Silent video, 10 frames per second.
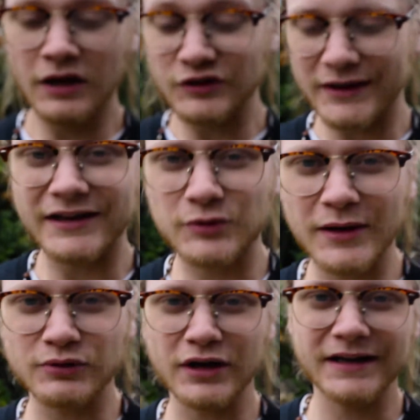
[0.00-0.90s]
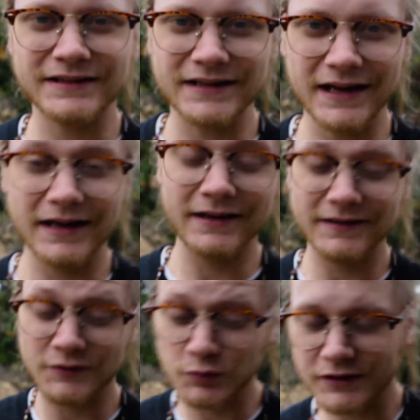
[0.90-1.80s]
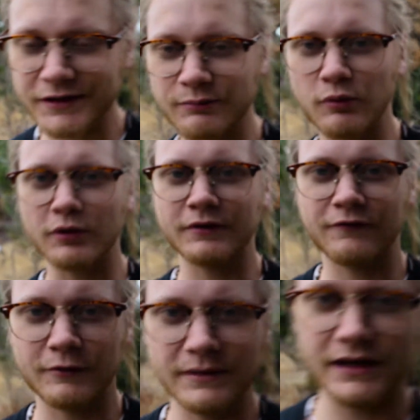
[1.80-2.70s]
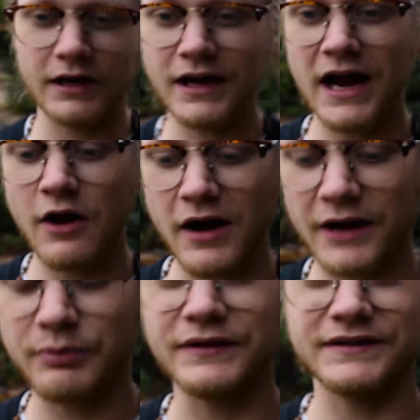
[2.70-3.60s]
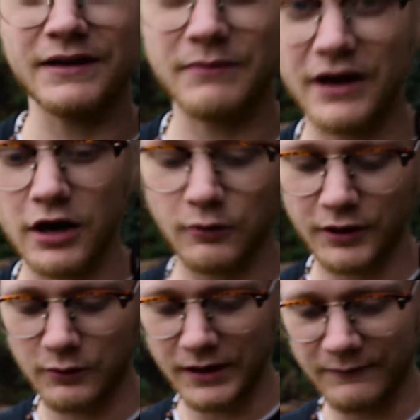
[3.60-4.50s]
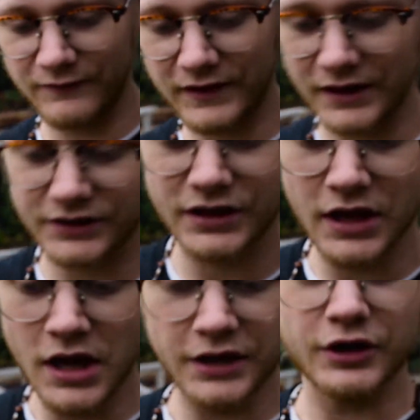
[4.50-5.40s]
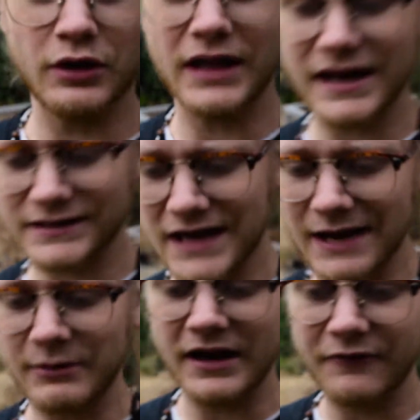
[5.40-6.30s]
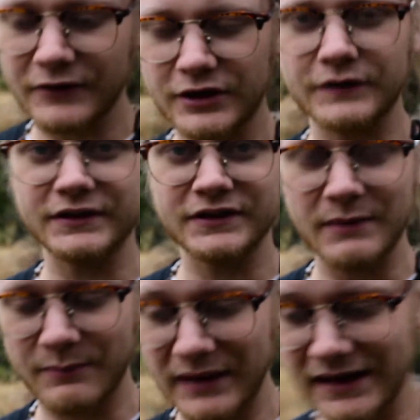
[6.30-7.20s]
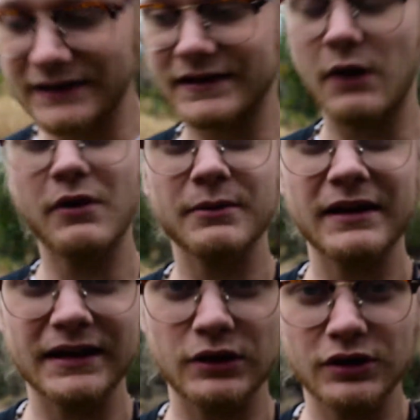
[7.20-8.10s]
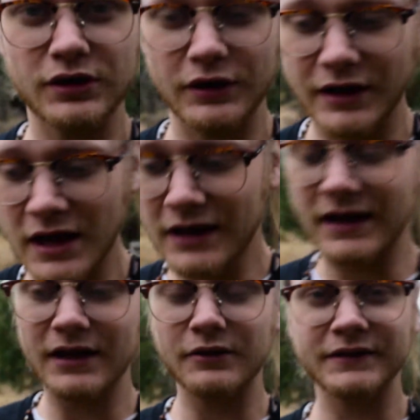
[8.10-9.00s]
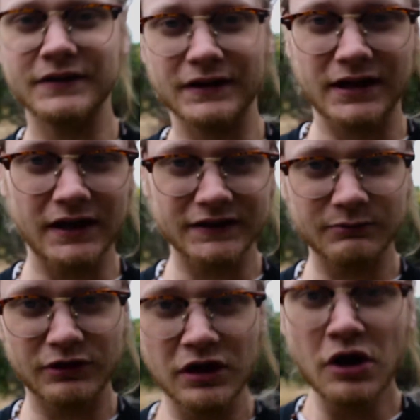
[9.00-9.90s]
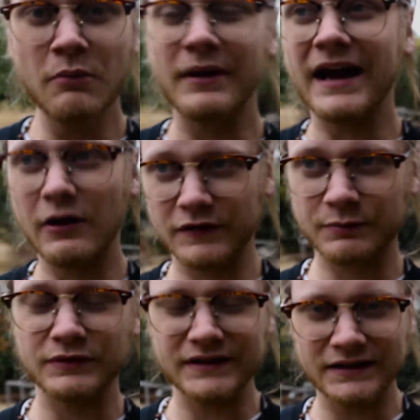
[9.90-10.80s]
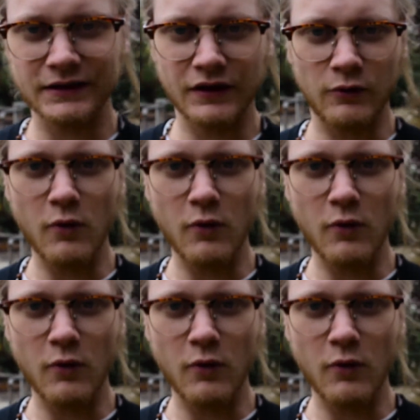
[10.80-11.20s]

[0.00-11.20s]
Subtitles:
So I guess what I'm trying to say is it's really important for me on how I present my artwork when I'm finished. You know, a lot of time and effort goes into my paintings. I want to make it look good, not only to the customer, but how it's presented on the